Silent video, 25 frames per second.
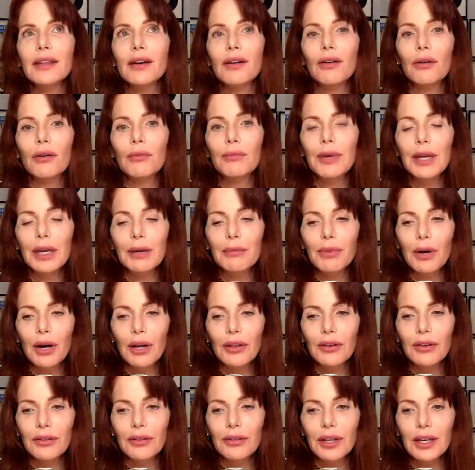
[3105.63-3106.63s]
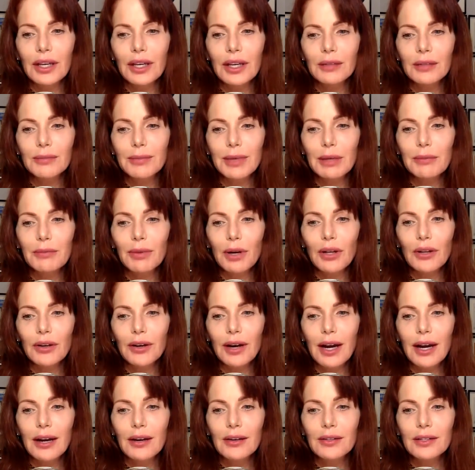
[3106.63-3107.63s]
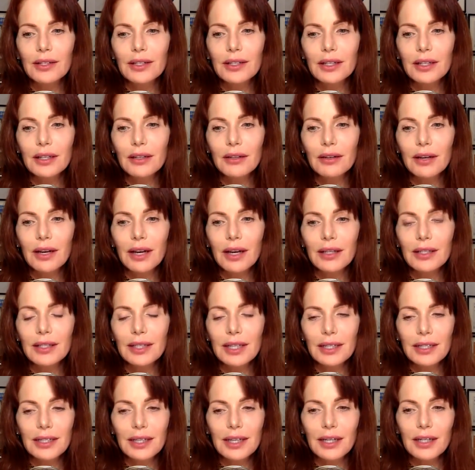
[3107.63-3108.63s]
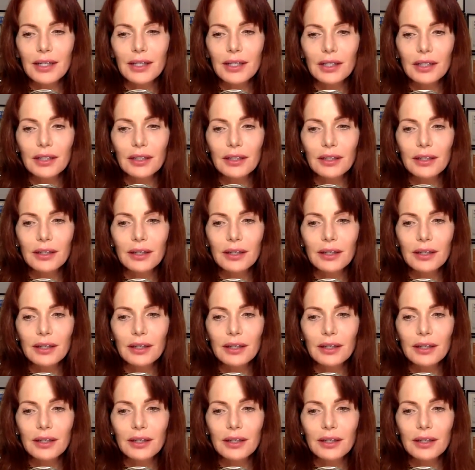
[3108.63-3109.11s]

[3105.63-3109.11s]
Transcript: the whole Big Brother thing, the Big Brother house, the UK sensation.